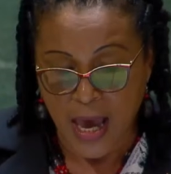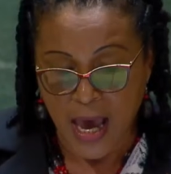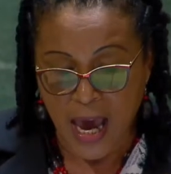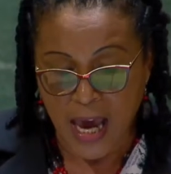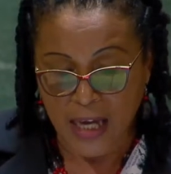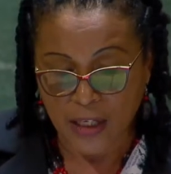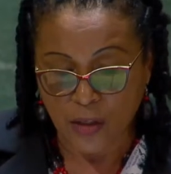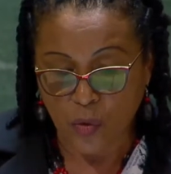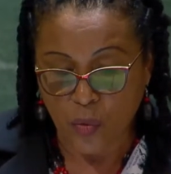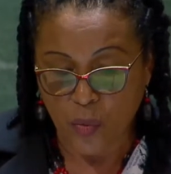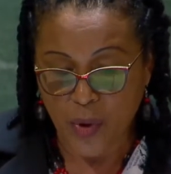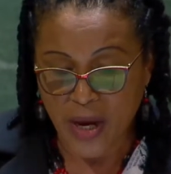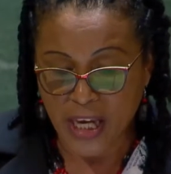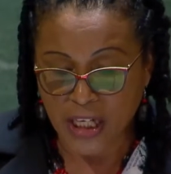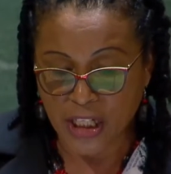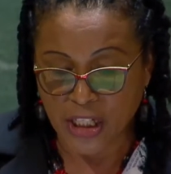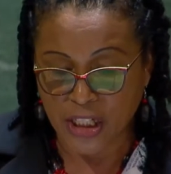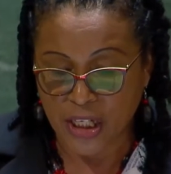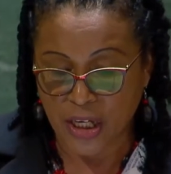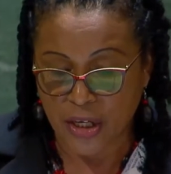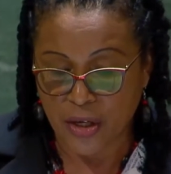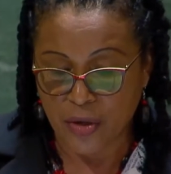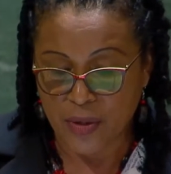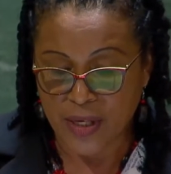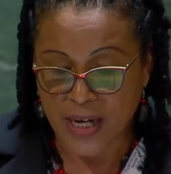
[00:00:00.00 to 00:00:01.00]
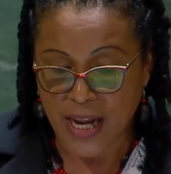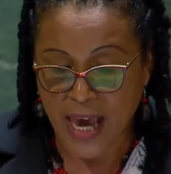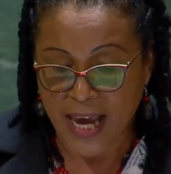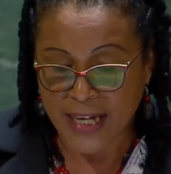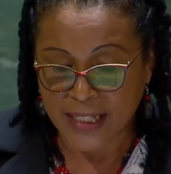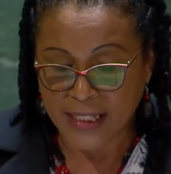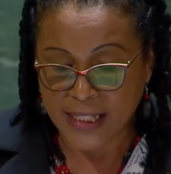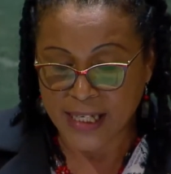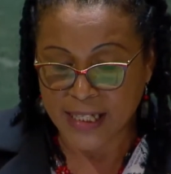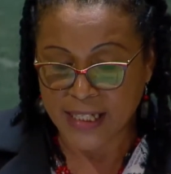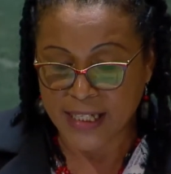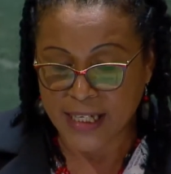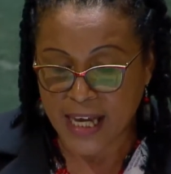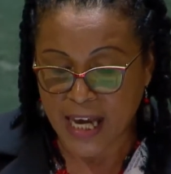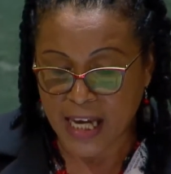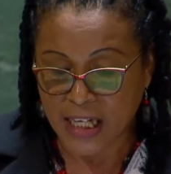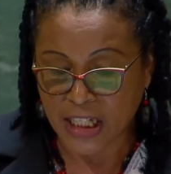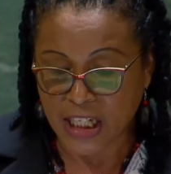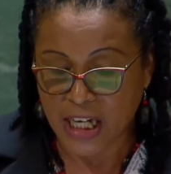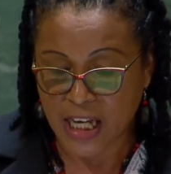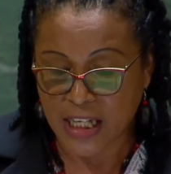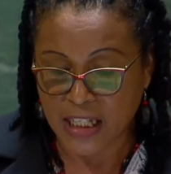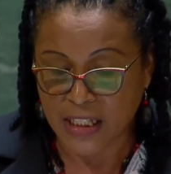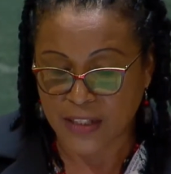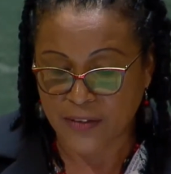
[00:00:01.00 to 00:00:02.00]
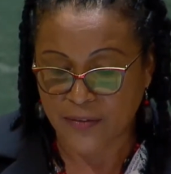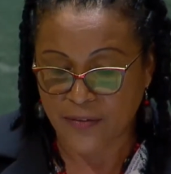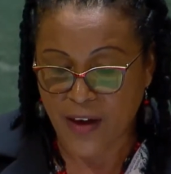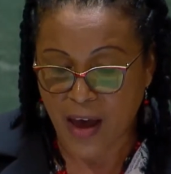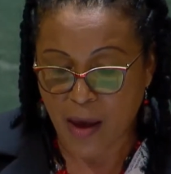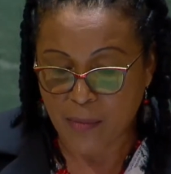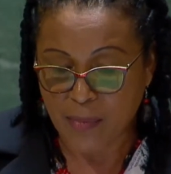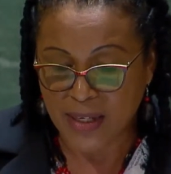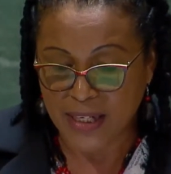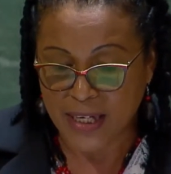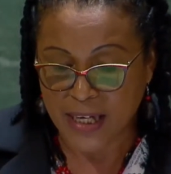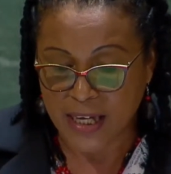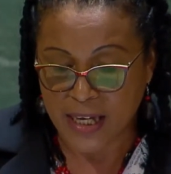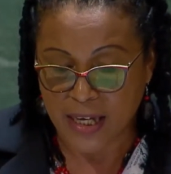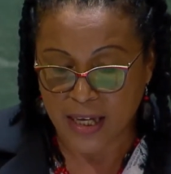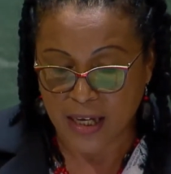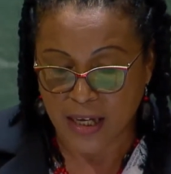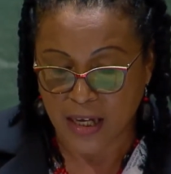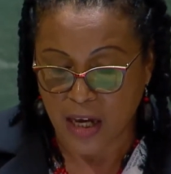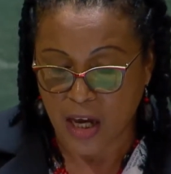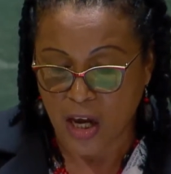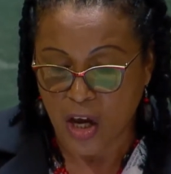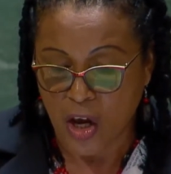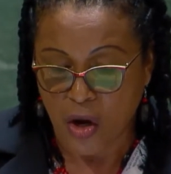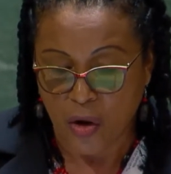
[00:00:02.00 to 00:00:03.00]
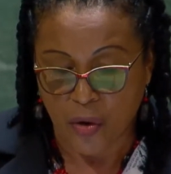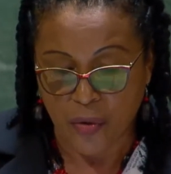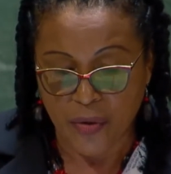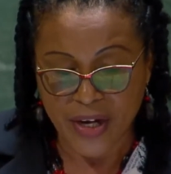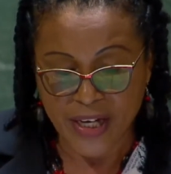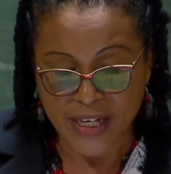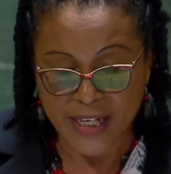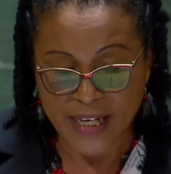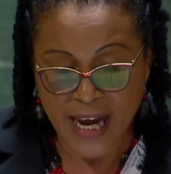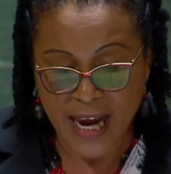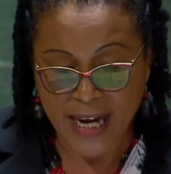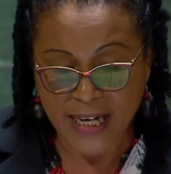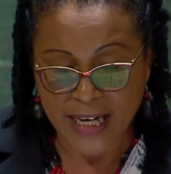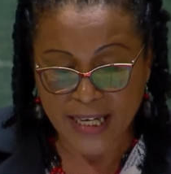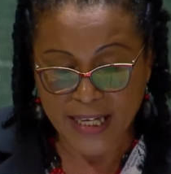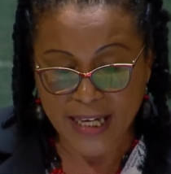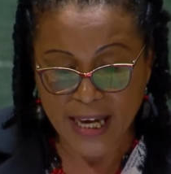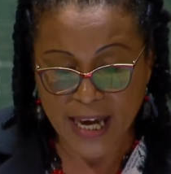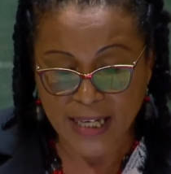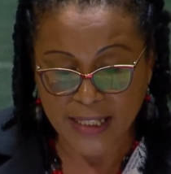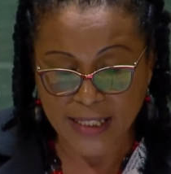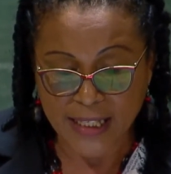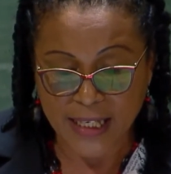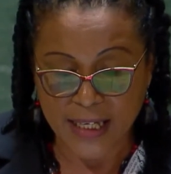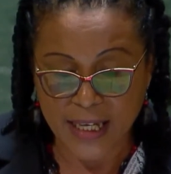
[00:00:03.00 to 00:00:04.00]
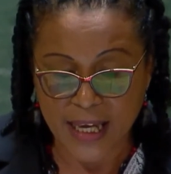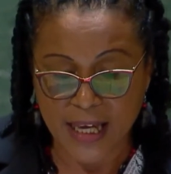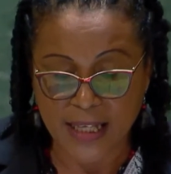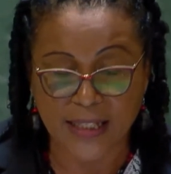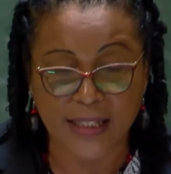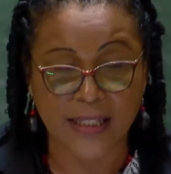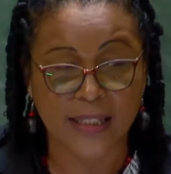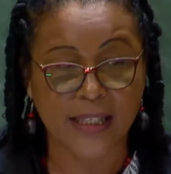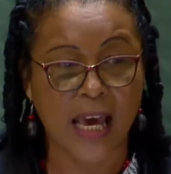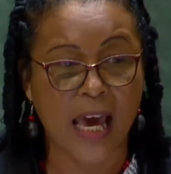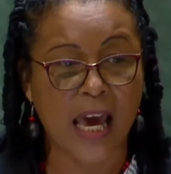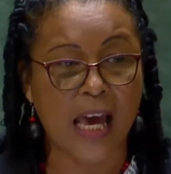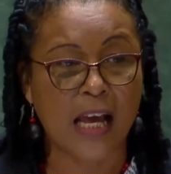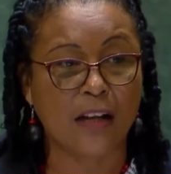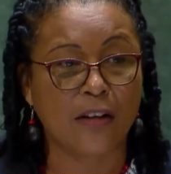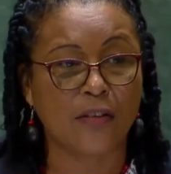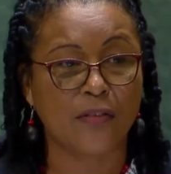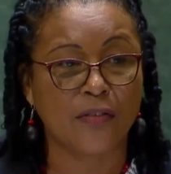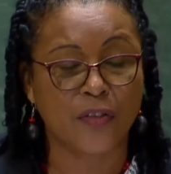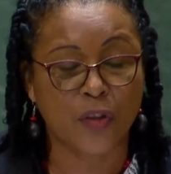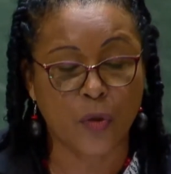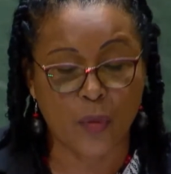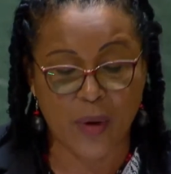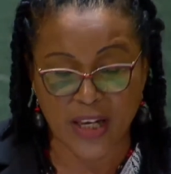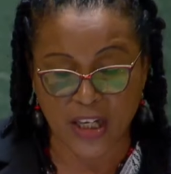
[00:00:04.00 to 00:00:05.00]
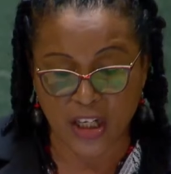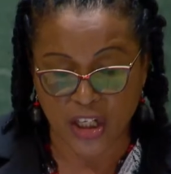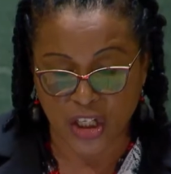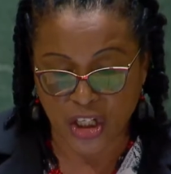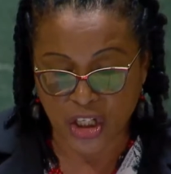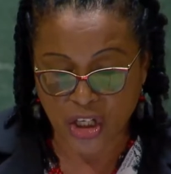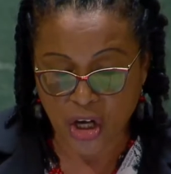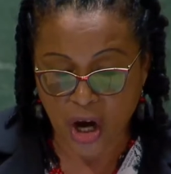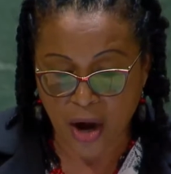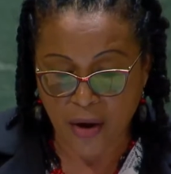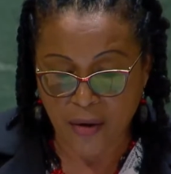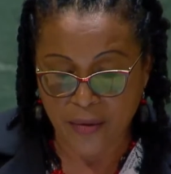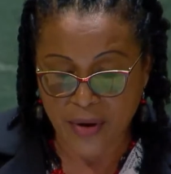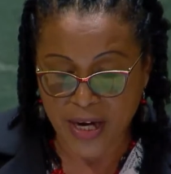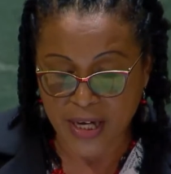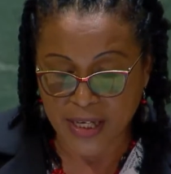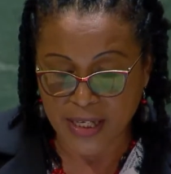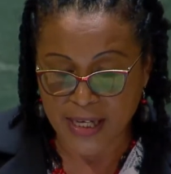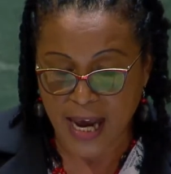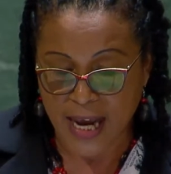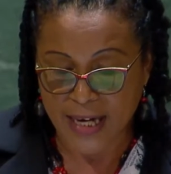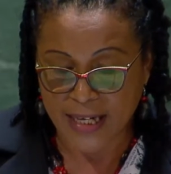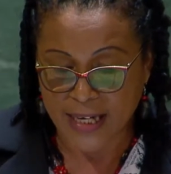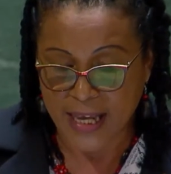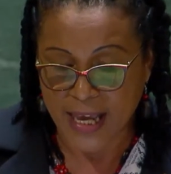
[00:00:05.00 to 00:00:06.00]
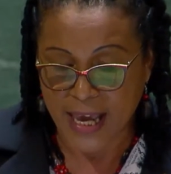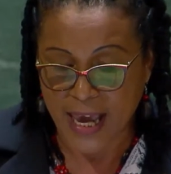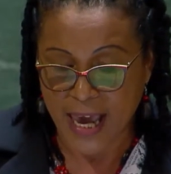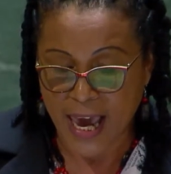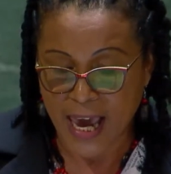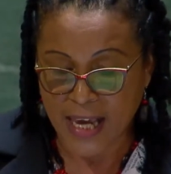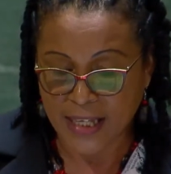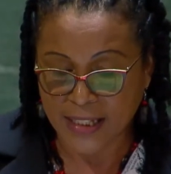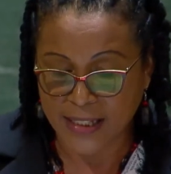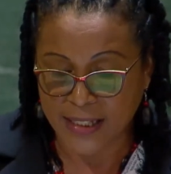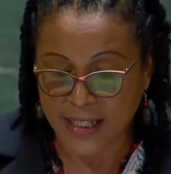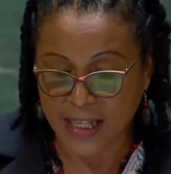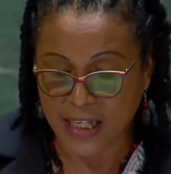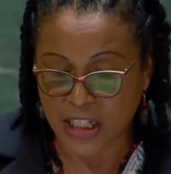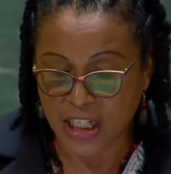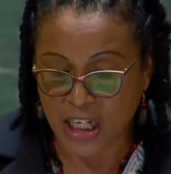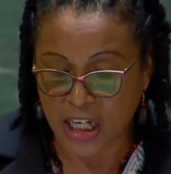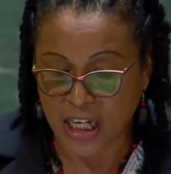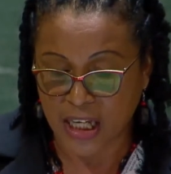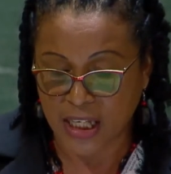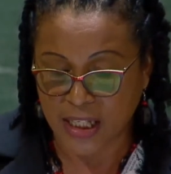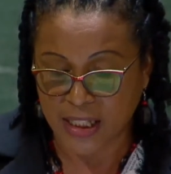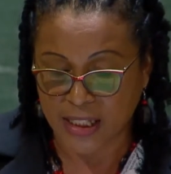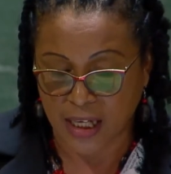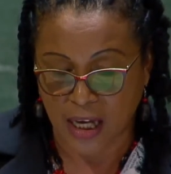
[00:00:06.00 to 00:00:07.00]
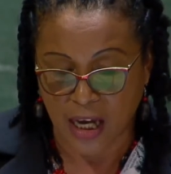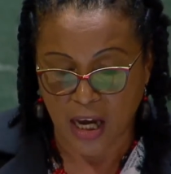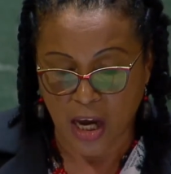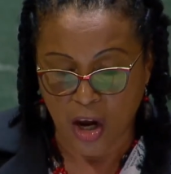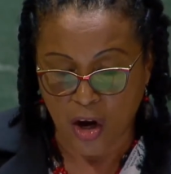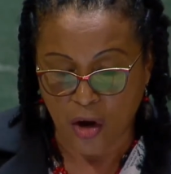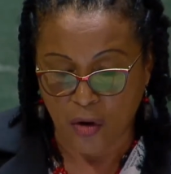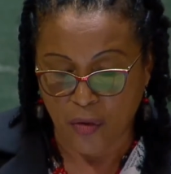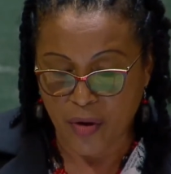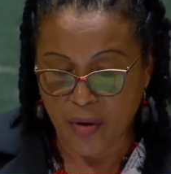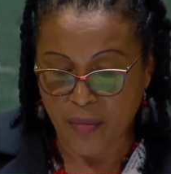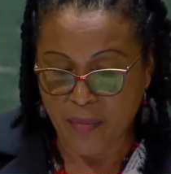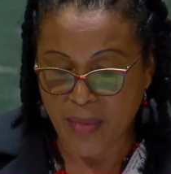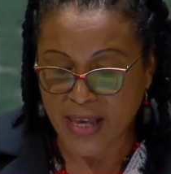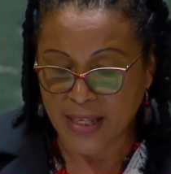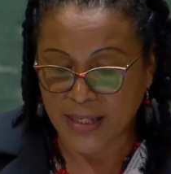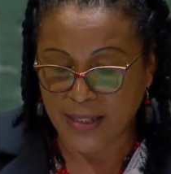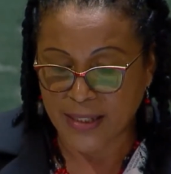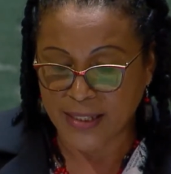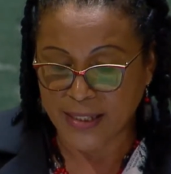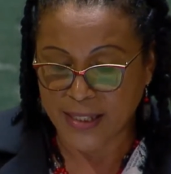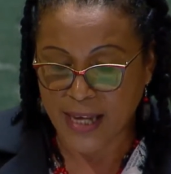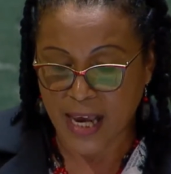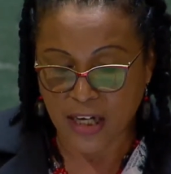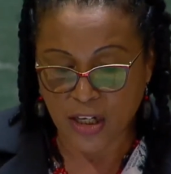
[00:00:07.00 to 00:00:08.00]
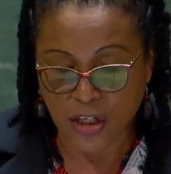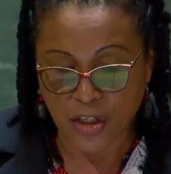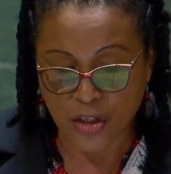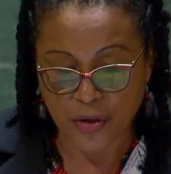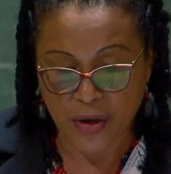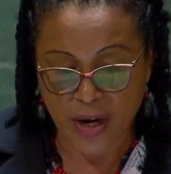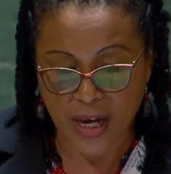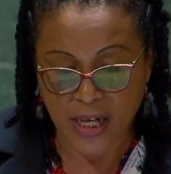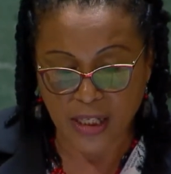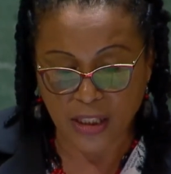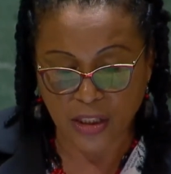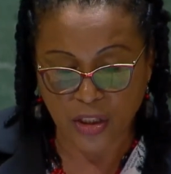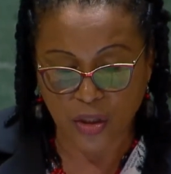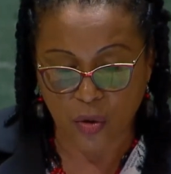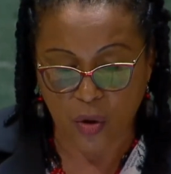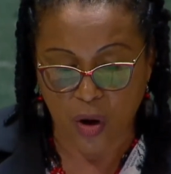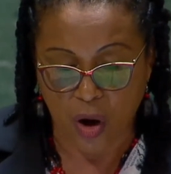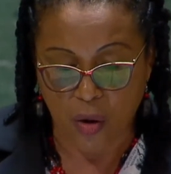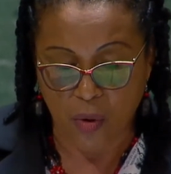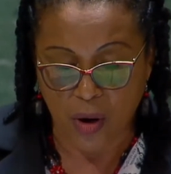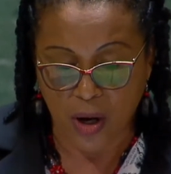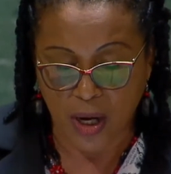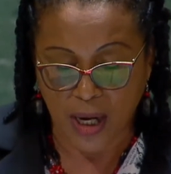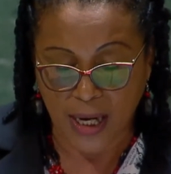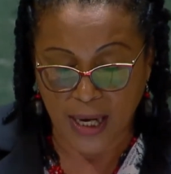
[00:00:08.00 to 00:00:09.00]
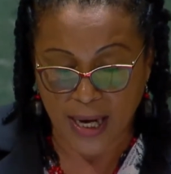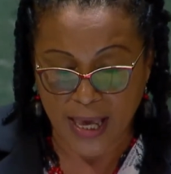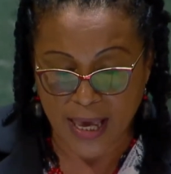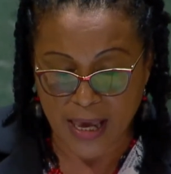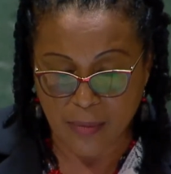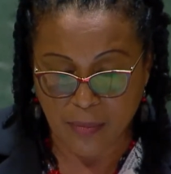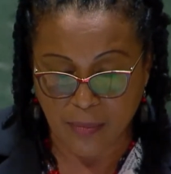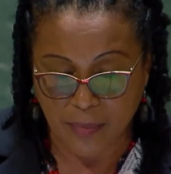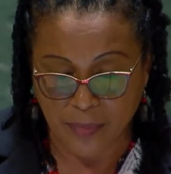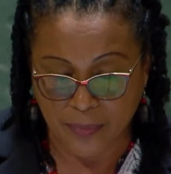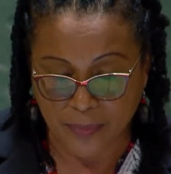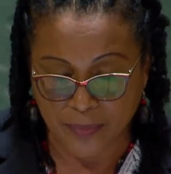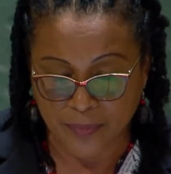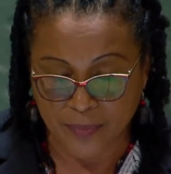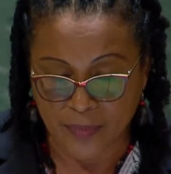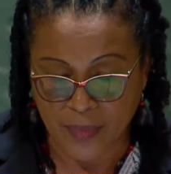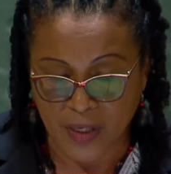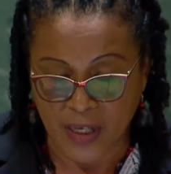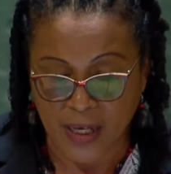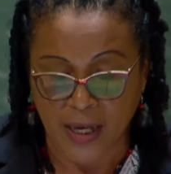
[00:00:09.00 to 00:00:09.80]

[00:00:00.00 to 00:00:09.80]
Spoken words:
at which the United Nations family rededicated itself to ensuring that the SDGs remain central to our claim,